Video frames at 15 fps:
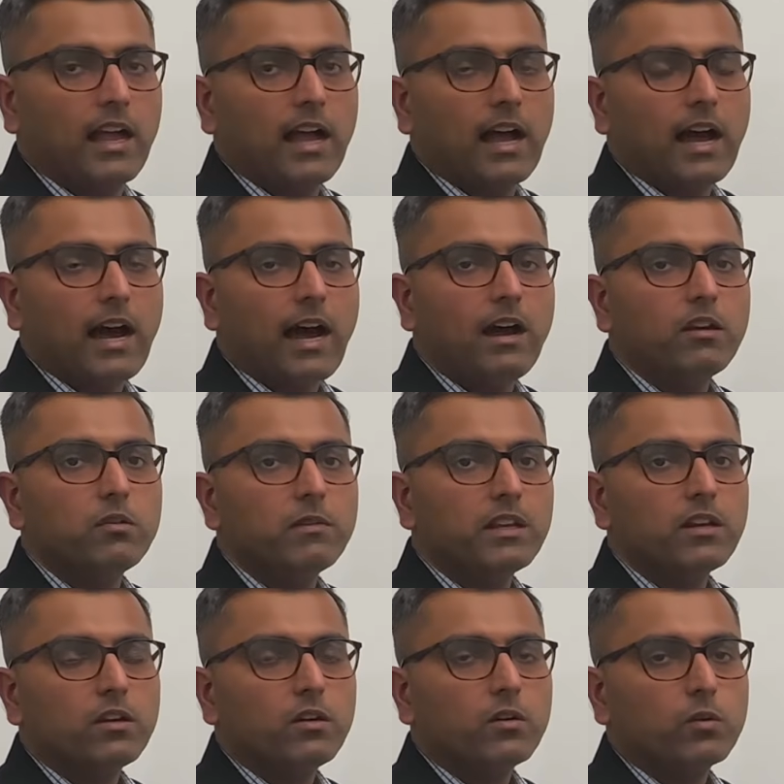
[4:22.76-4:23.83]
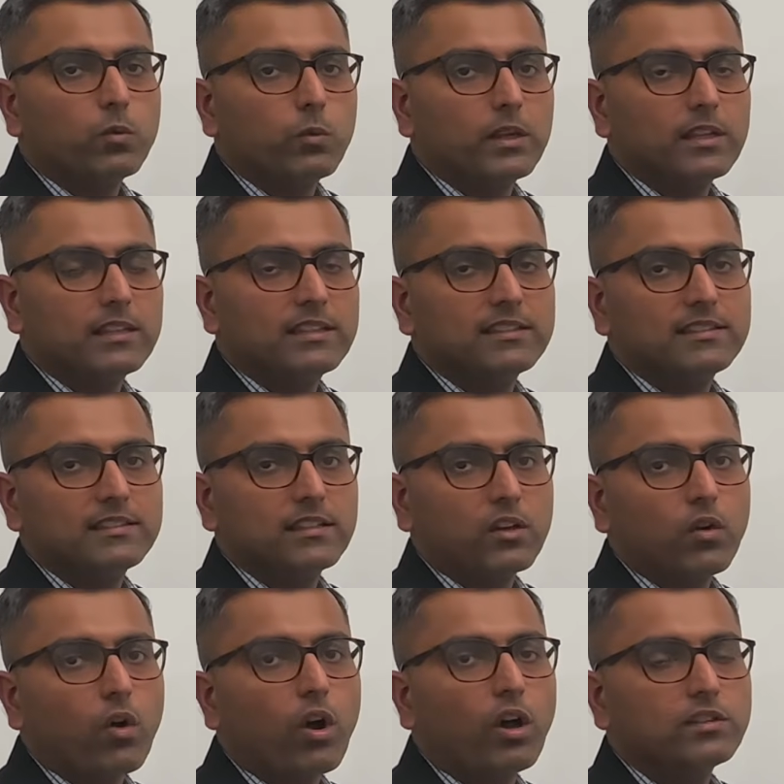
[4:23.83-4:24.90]
how do we know whether this is a
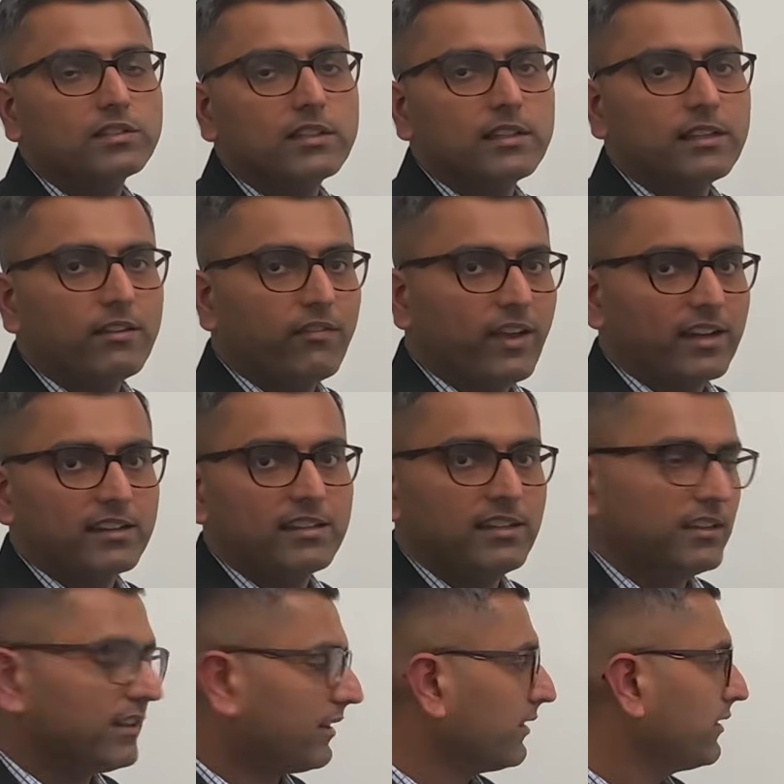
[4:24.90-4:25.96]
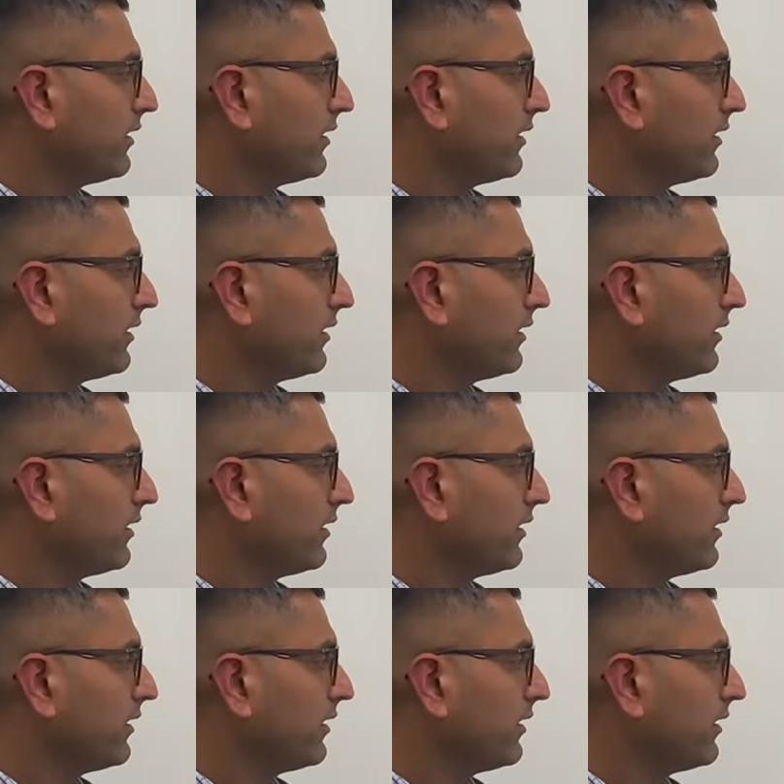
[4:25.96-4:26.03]
causal effect here,